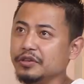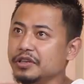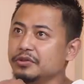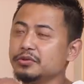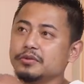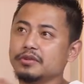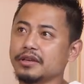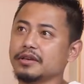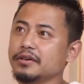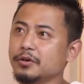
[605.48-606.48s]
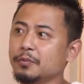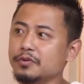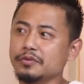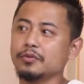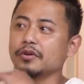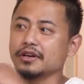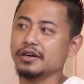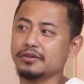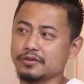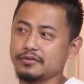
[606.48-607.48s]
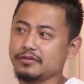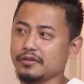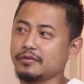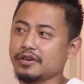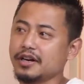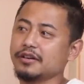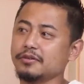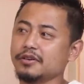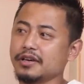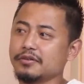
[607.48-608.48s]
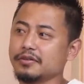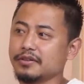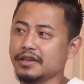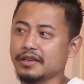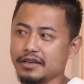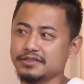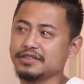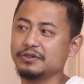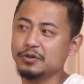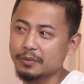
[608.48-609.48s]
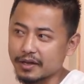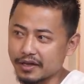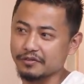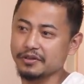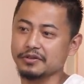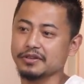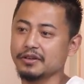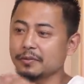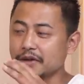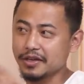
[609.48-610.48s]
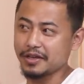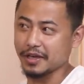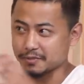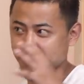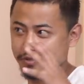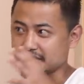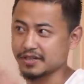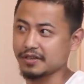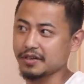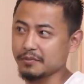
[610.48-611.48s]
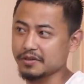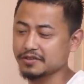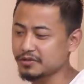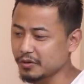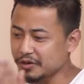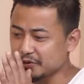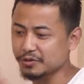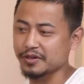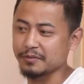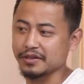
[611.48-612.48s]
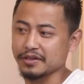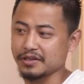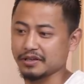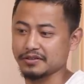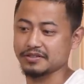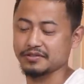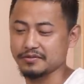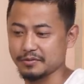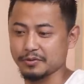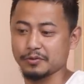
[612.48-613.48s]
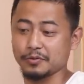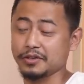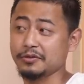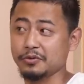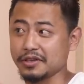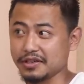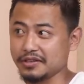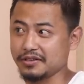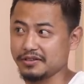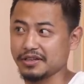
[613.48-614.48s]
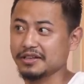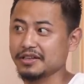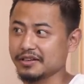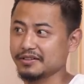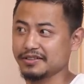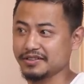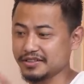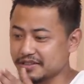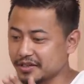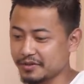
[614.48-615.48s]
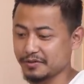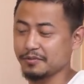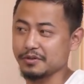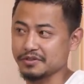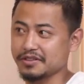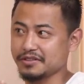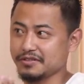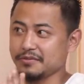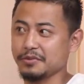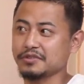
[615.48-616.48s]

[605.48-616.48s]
you need to like a lot to work hard ko like sindolop elevate winalop exposure na because only through rapping like without doing nothing just music